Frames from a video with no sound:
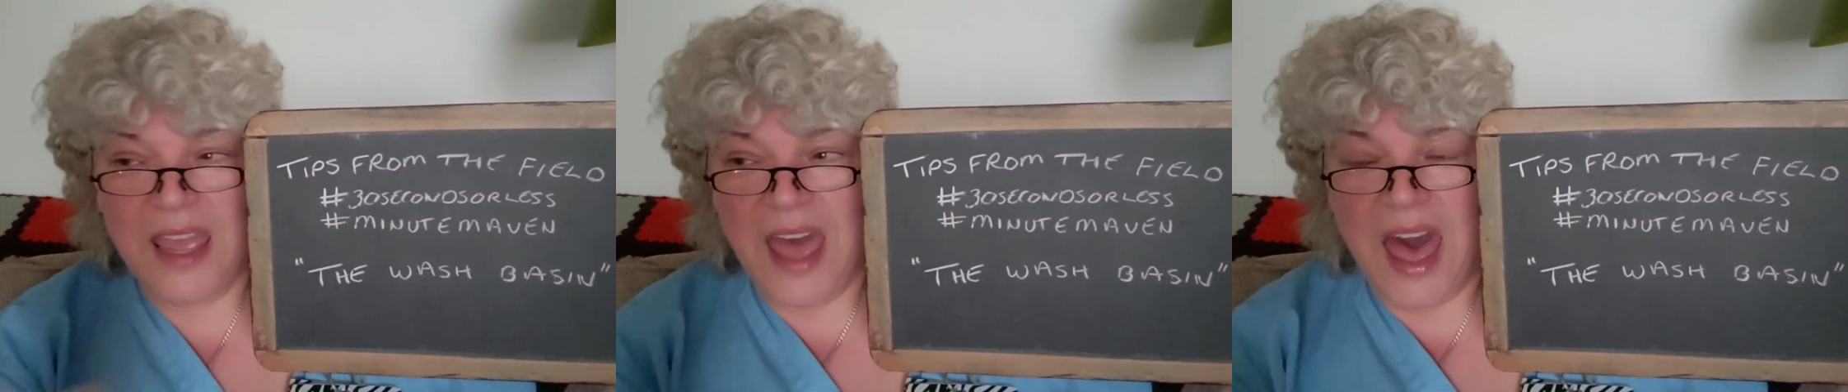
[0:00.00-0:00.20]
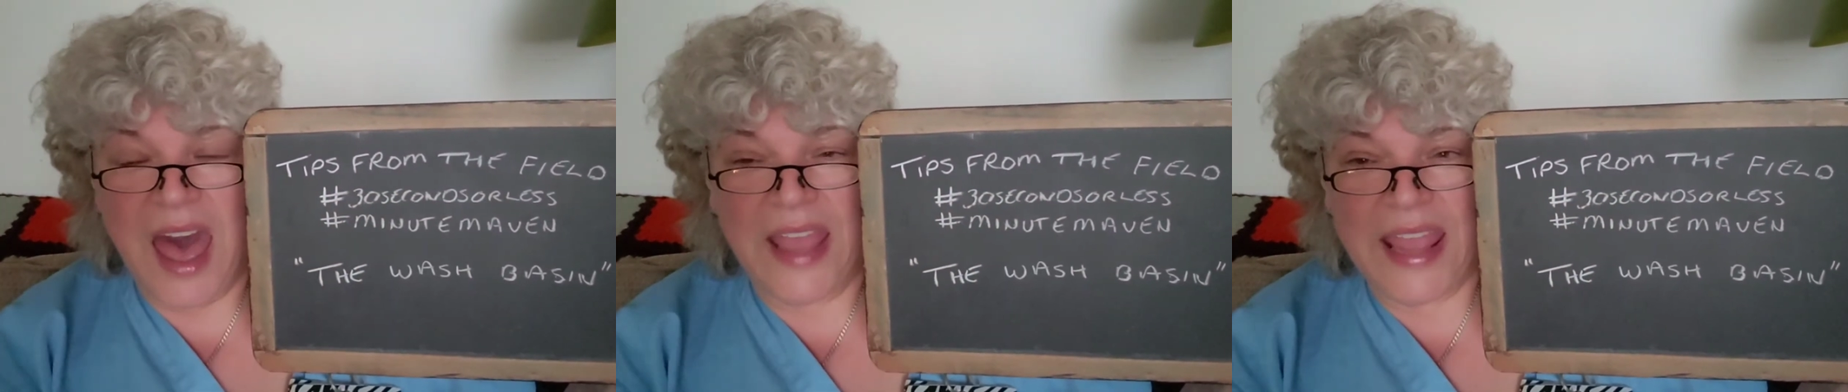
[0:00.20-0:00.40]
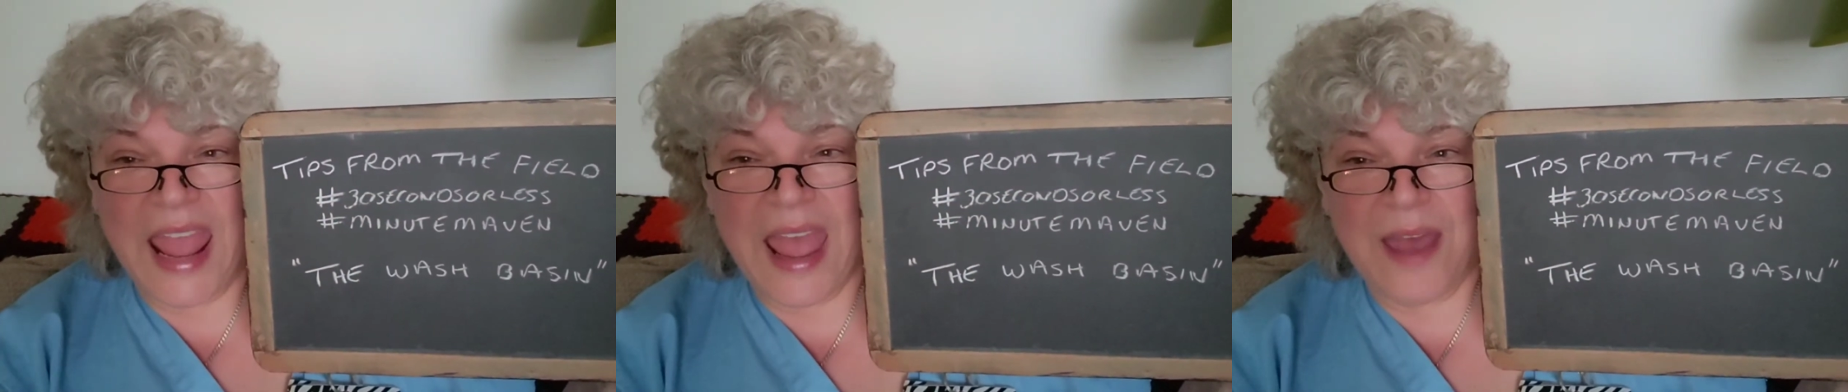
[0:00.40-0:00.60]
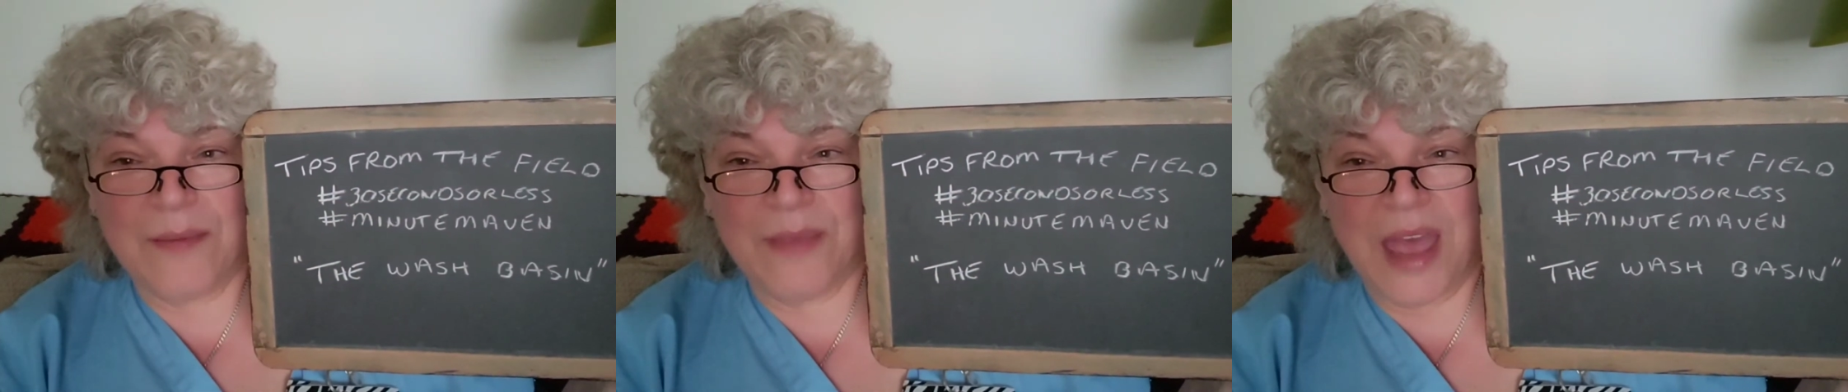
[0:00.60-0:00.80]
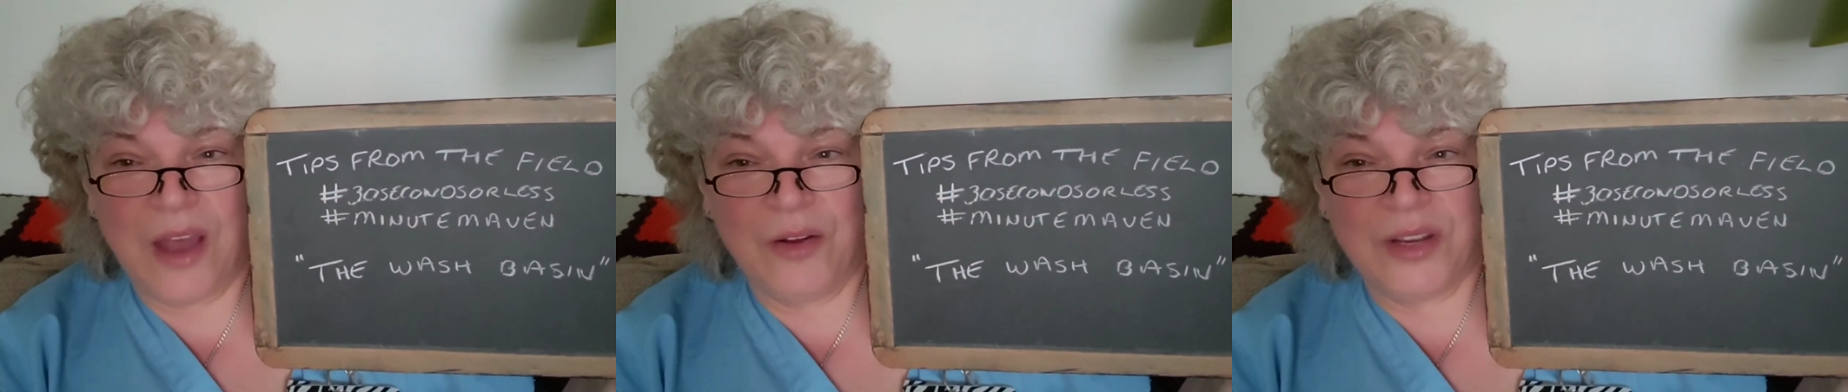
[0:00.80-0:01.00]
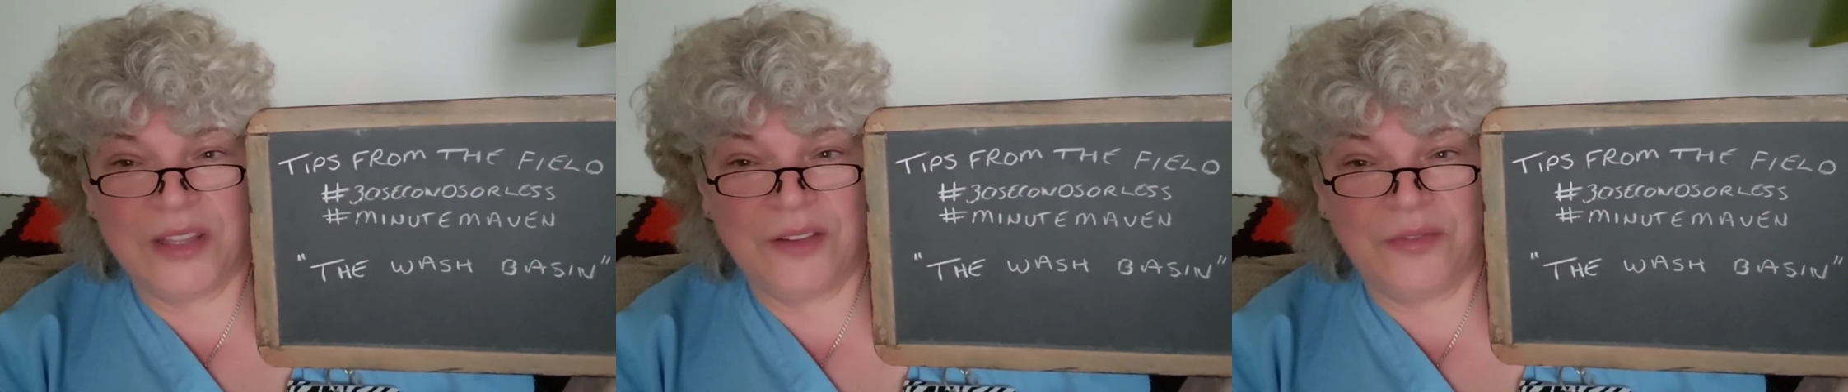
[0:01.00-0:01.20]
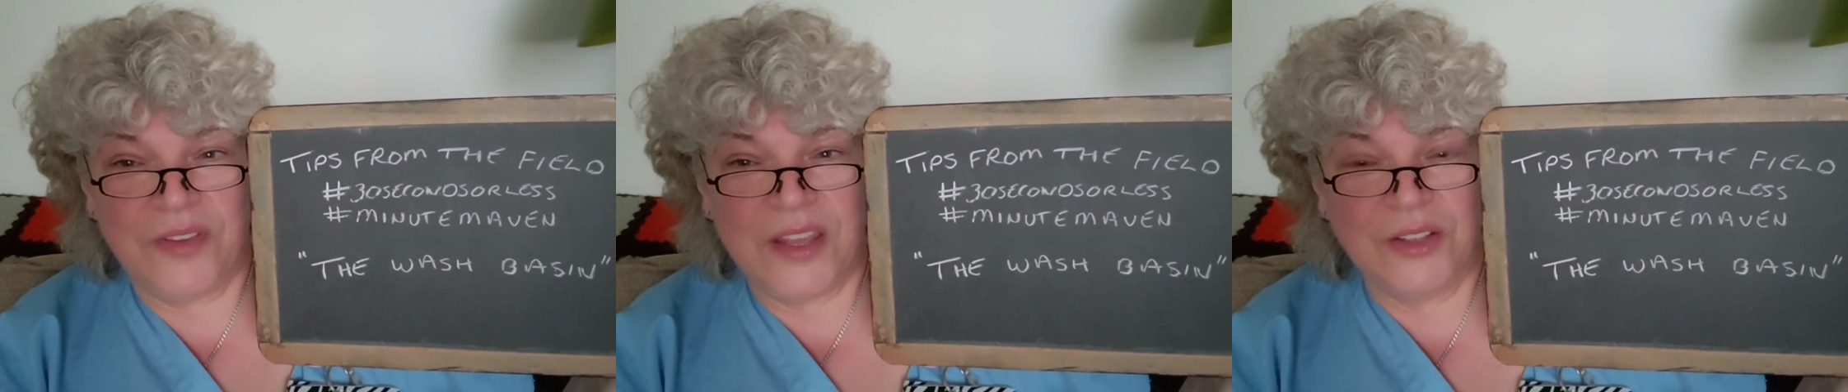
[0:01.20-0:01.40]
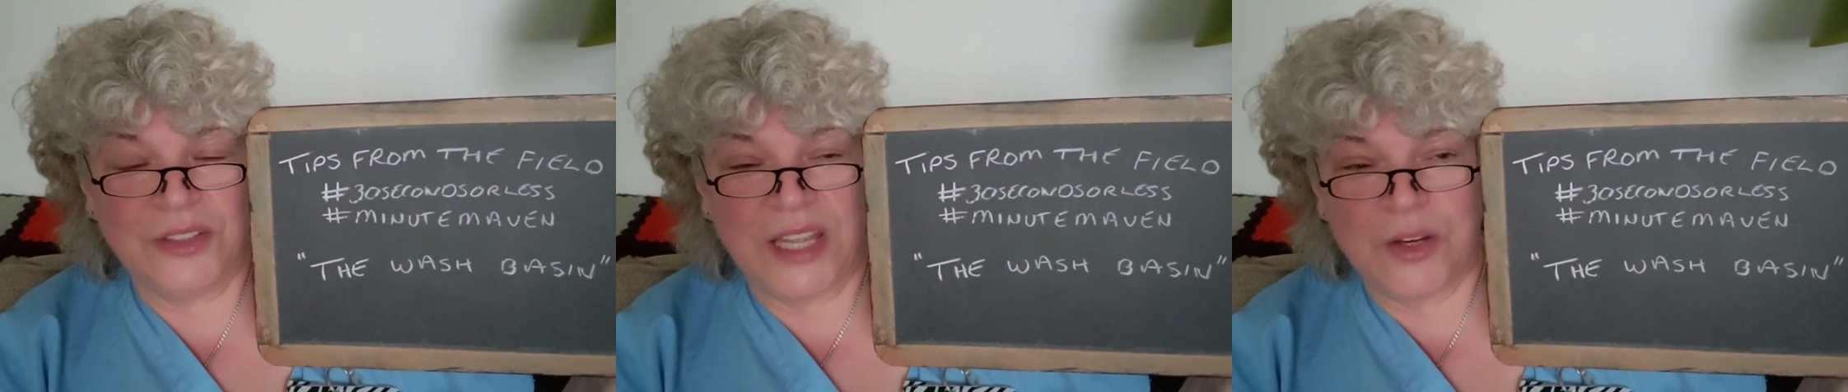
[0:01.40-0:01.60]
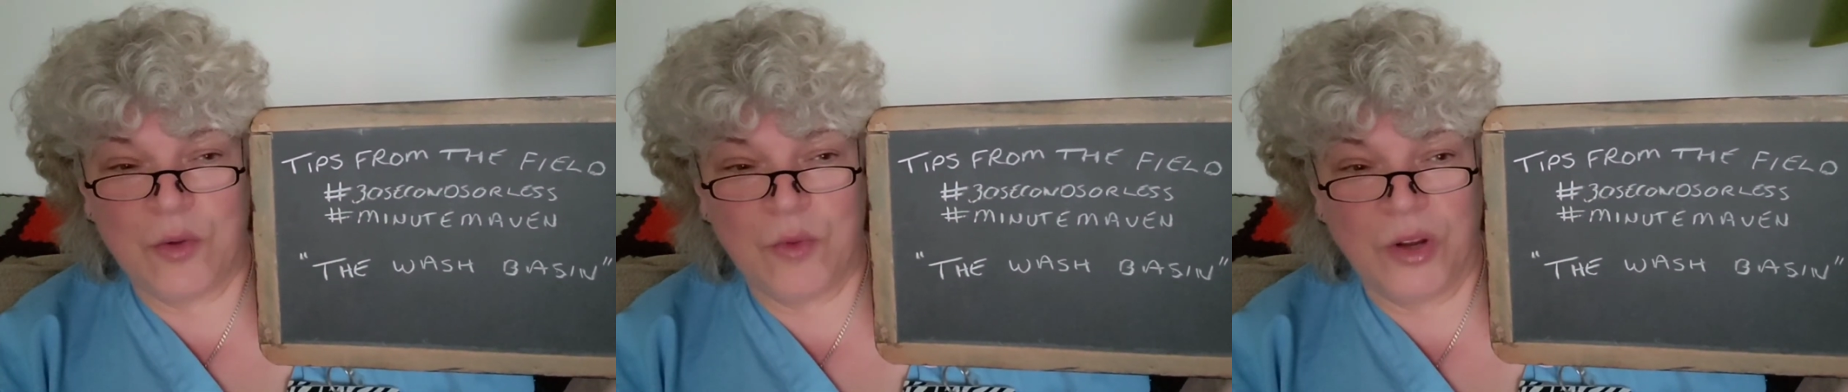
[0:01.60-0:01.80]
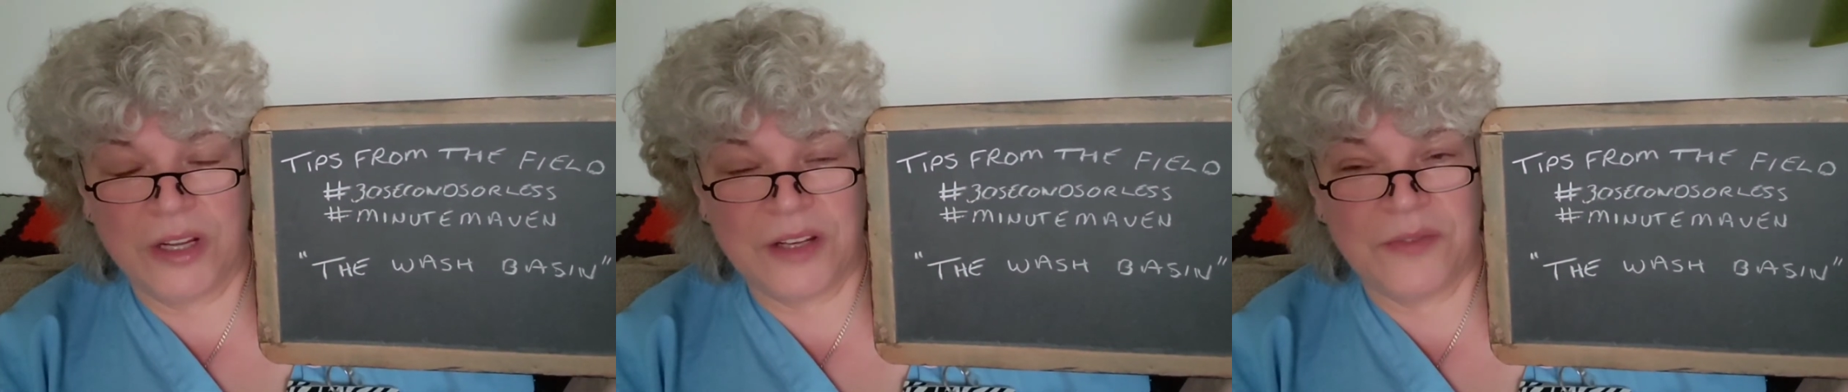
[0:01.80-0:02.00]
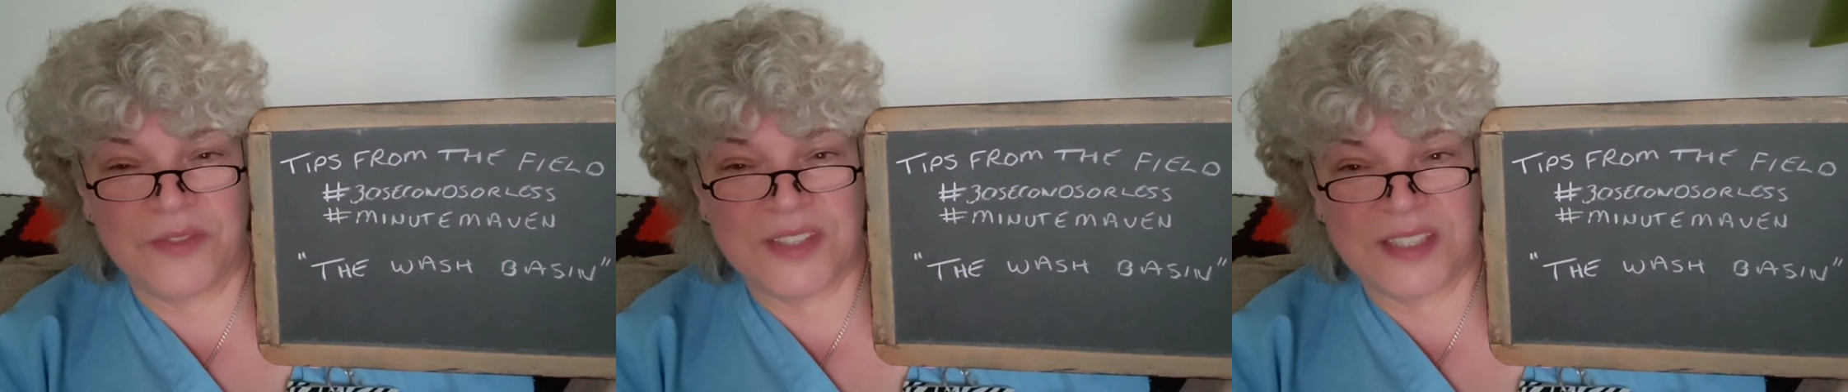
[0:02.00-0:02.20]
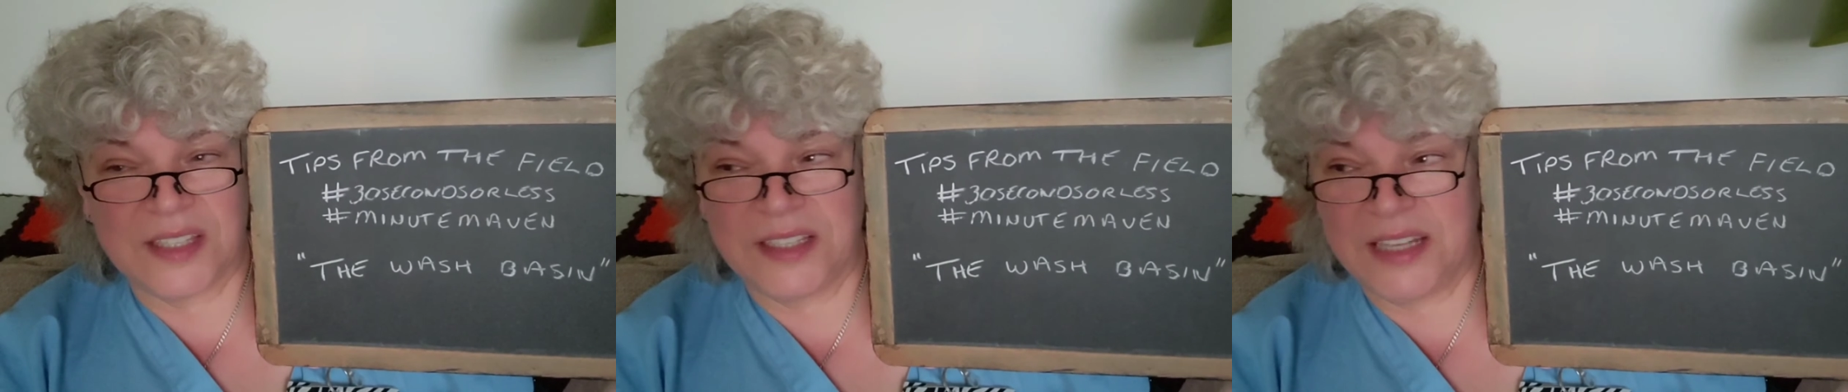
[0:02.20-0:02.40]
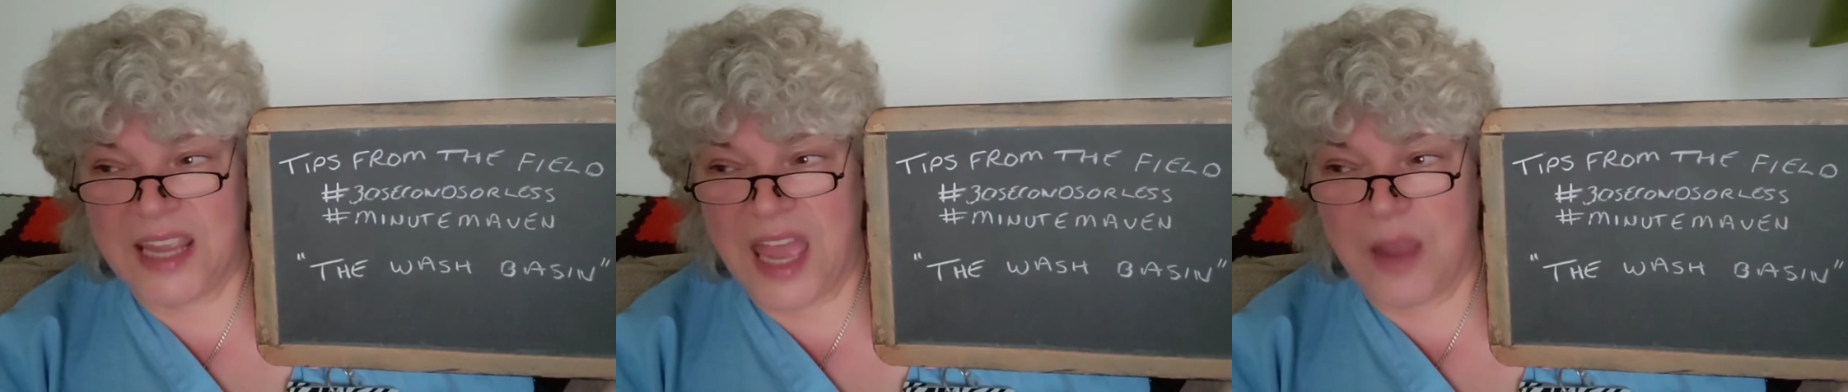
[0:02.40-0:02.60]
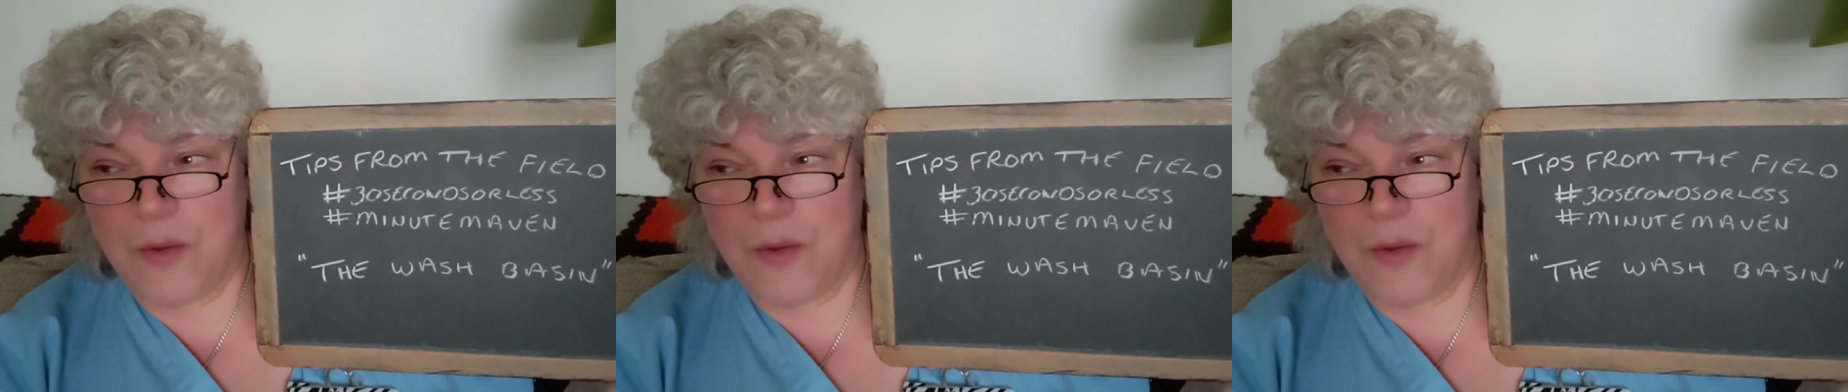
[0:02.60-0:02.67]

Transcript: I am out in the field. I don't work in a facility.